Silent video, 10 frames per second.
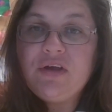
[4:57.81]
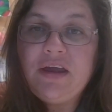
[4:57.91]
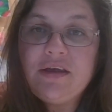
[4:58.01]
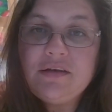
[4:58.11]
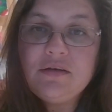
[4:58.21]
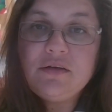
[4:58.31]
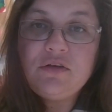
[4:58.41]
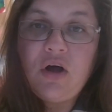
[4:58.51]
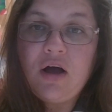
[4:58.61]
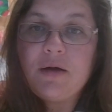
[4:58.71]
You can't
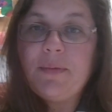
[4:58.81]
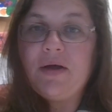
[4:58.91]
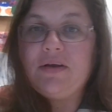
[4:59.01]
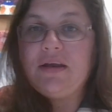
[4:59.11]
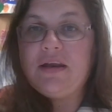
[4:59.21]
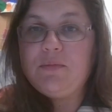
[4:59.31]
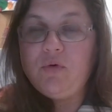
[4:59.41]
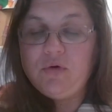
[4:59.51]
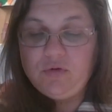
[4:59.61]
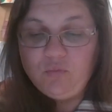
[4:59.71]
talk about it
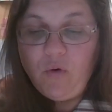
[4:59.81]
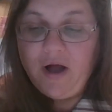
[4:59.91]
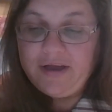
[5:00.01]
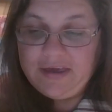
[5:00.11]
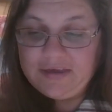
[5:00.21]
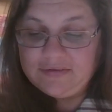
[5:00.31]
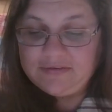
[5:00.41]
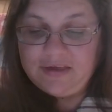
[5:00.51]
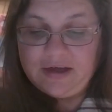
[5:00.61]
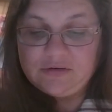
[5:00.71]
anymore. And why is
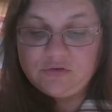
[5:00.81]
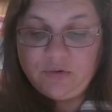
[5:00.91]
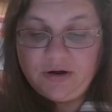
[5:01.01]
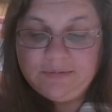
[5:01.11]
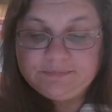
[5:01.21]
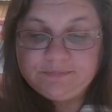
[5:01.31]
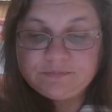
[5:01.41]
that, right?